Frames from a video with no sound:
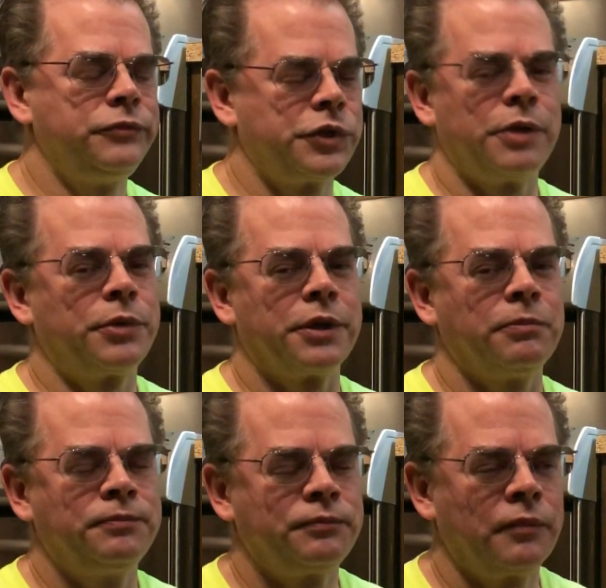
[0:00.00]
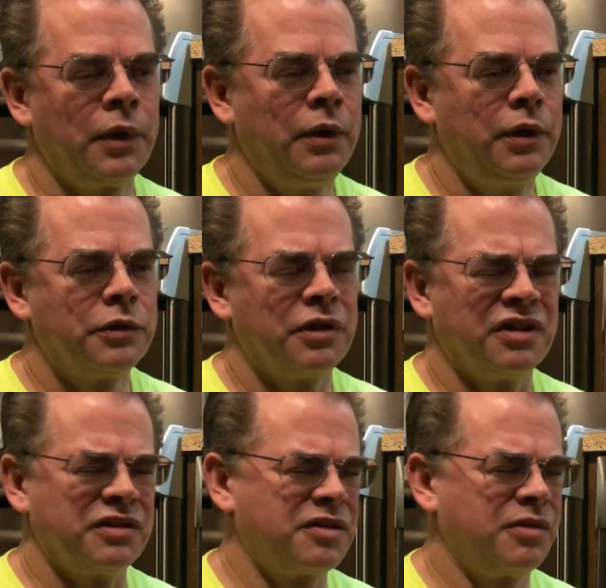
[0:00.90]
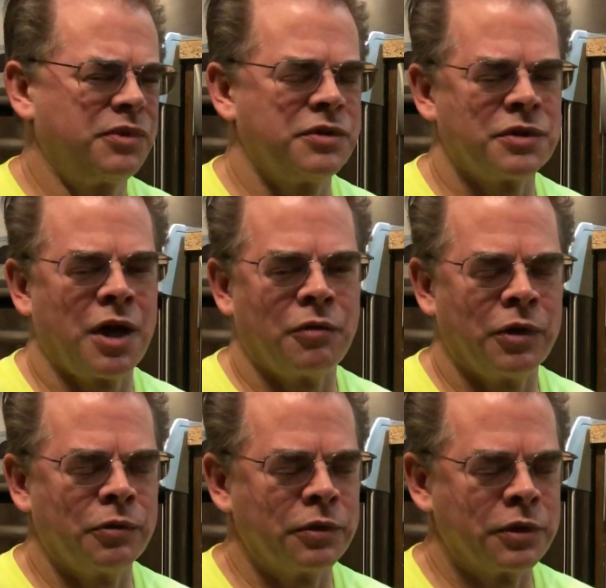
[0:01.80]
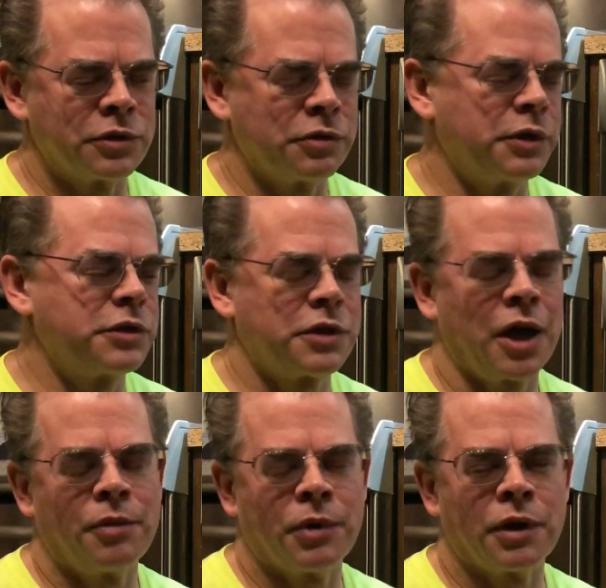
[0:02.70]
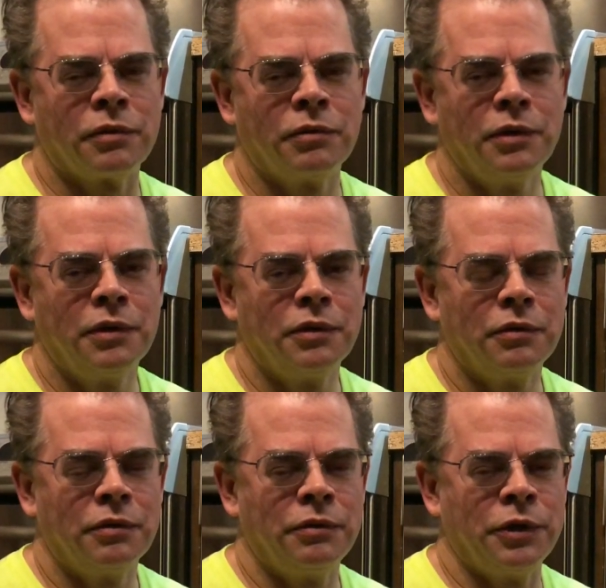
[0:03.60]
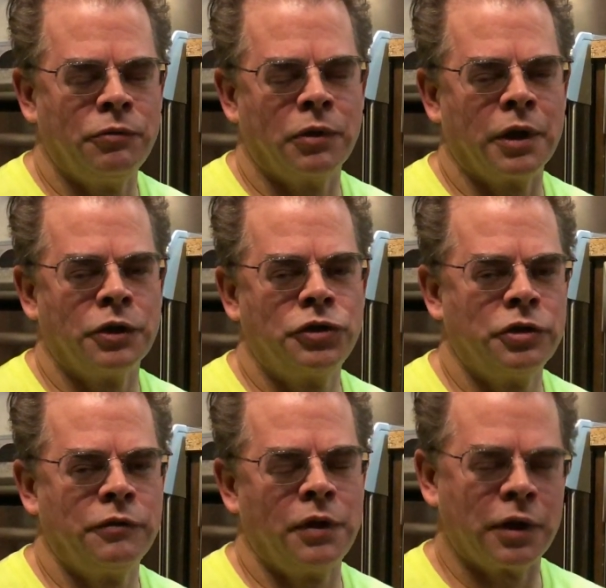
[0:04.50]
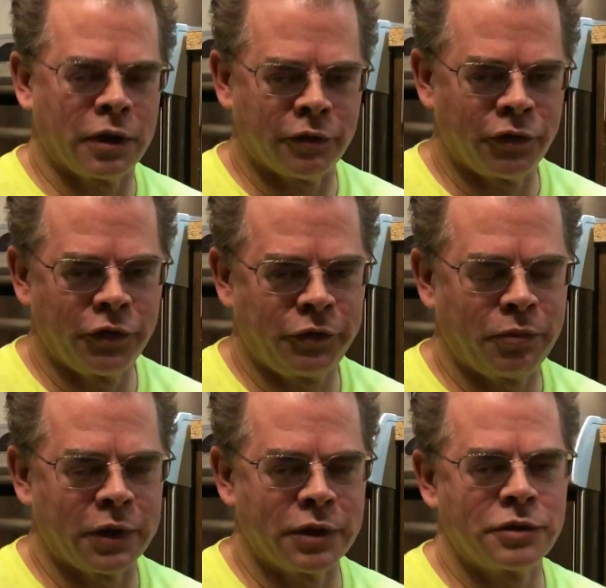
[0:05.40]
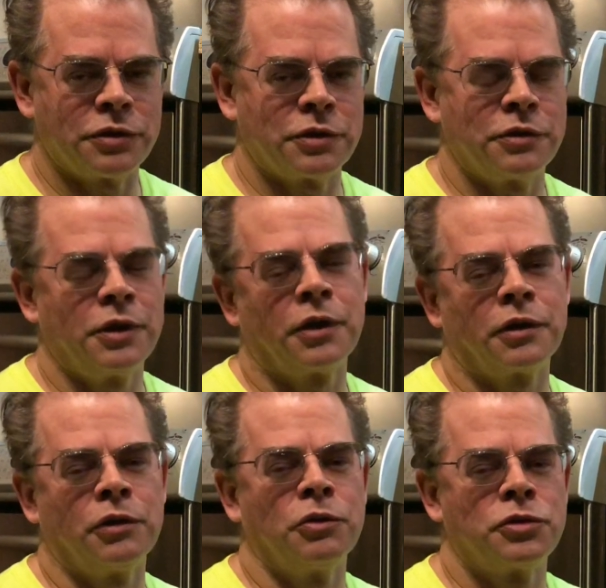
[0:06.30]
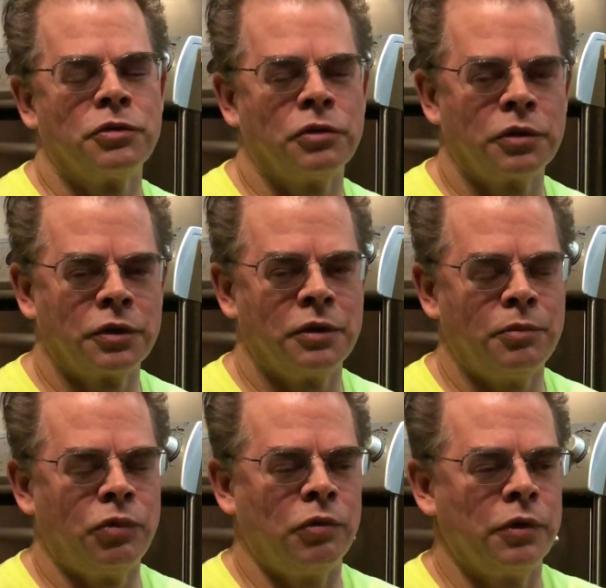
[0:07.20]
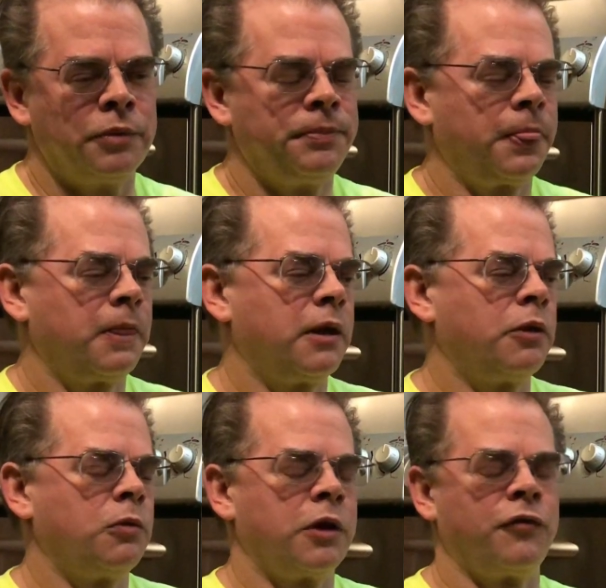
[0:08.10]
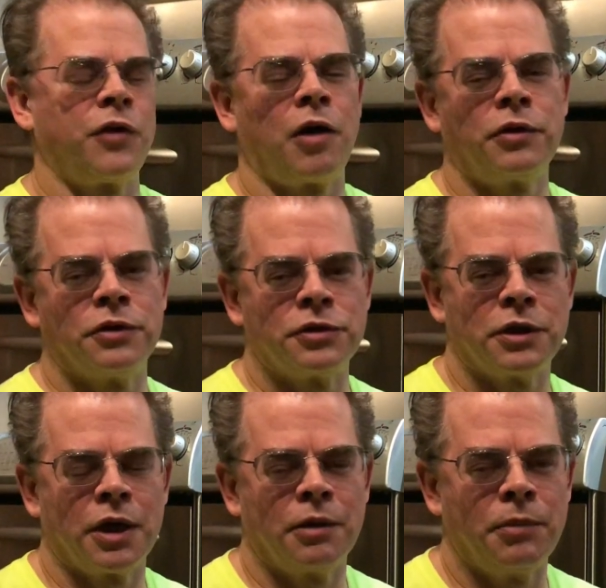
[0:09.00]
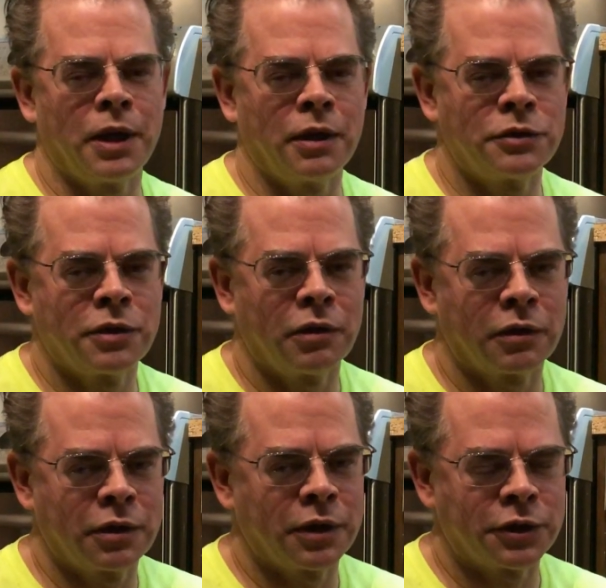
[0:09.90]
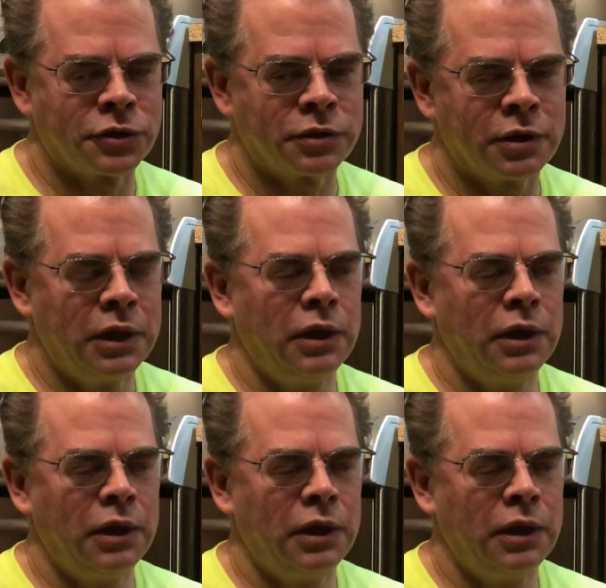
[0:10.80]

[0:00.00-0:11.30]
Same thing. So I thought something's not right with this. So this time I did what I should have done in the first place, is to take a closer look at the board. And what I found is it had a bad solder connection.